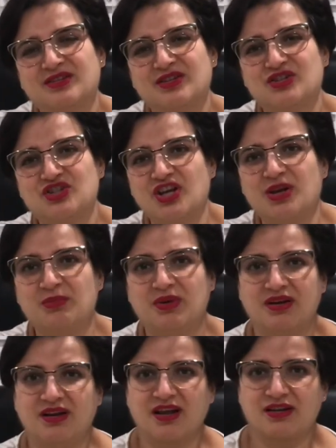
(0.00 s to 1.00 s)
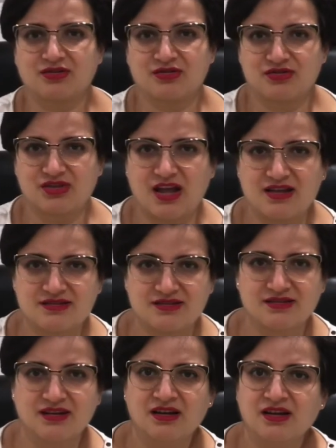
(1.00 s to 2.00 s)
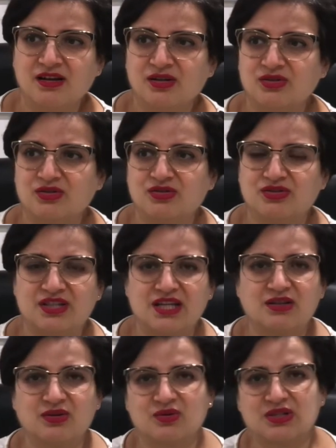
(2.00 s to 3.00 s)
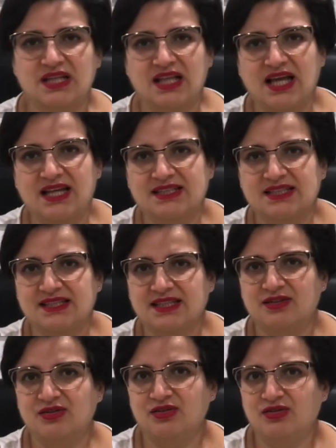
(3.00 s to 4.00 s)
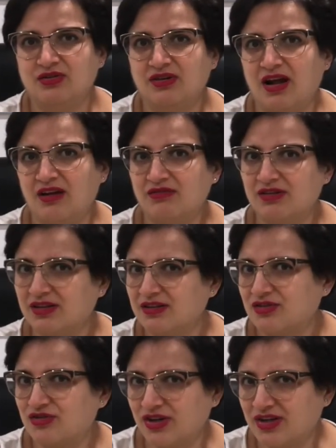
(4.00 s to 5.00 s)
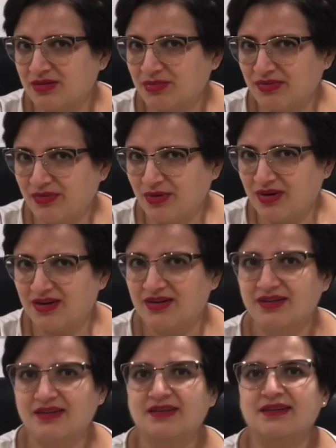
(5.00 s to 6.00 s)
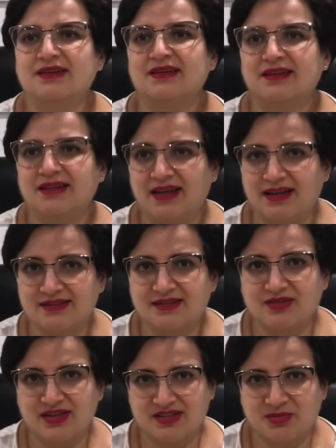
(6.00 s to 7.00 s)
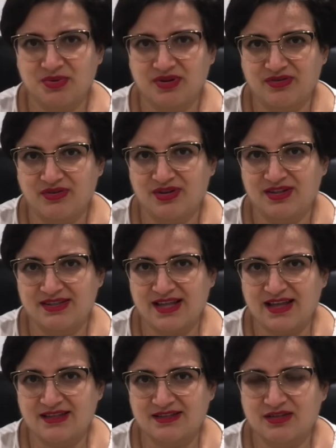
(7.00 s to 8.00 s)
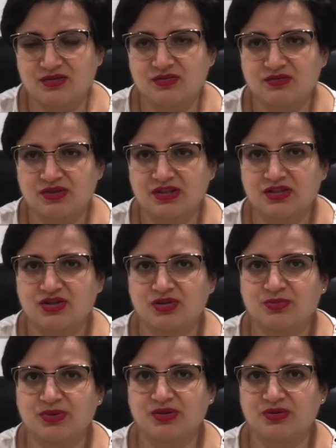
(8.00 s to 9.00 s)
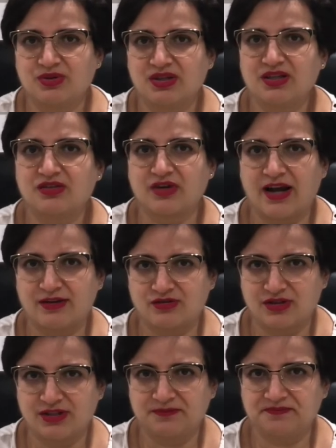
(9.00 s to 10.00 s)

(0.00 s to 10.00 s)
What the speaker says: gym and exercise and take those classes, and you're not really trained before, that's a recipe for disaster. You really should be doing it gradually.